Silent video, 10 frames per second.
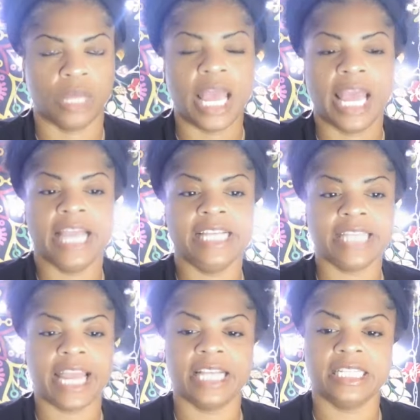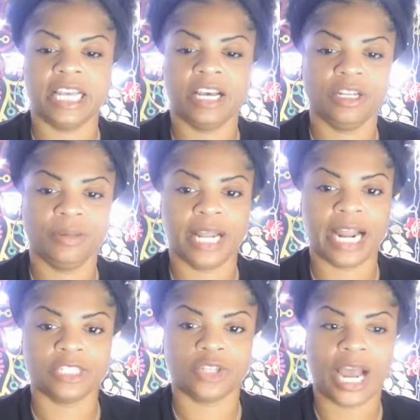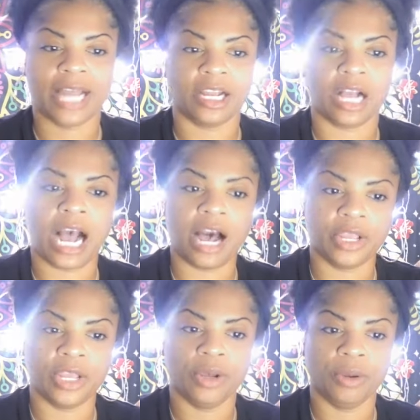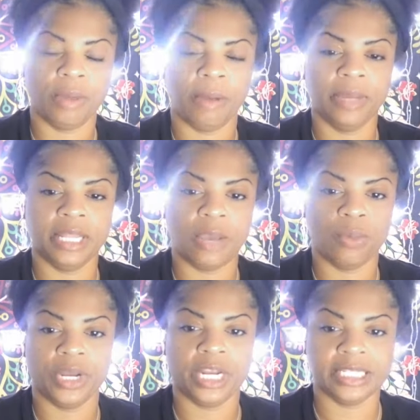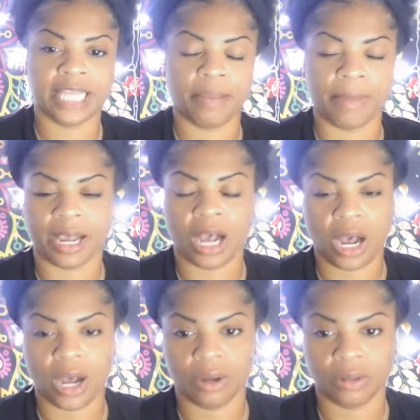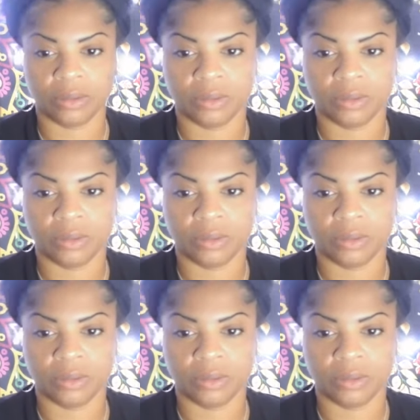He's saying, tell them that I tried to call him, but they wouldn't take my call.